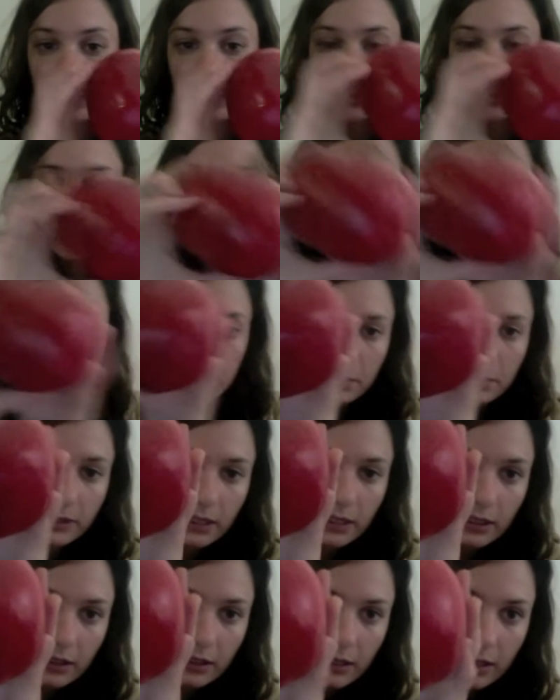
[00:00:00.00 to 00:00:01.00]
This is what
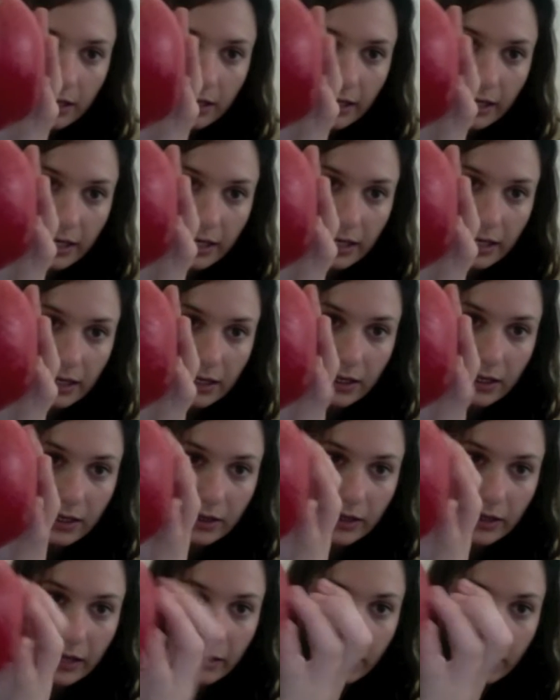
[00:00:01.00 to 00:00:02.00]
they look like.
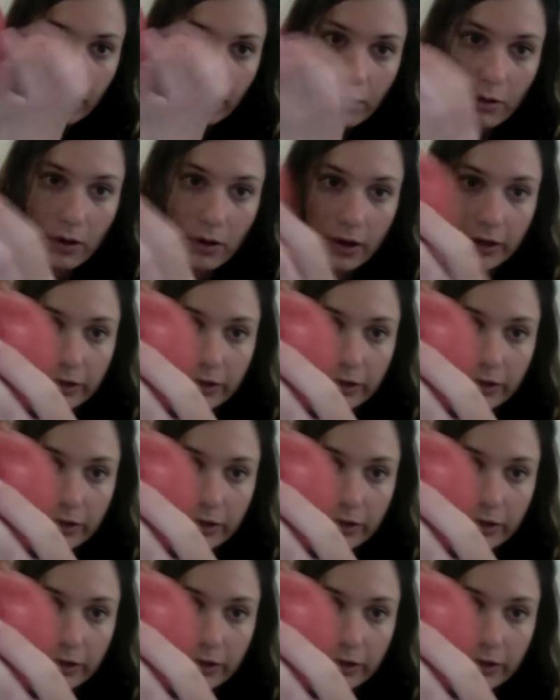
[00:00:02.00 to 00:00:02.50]
They grow on a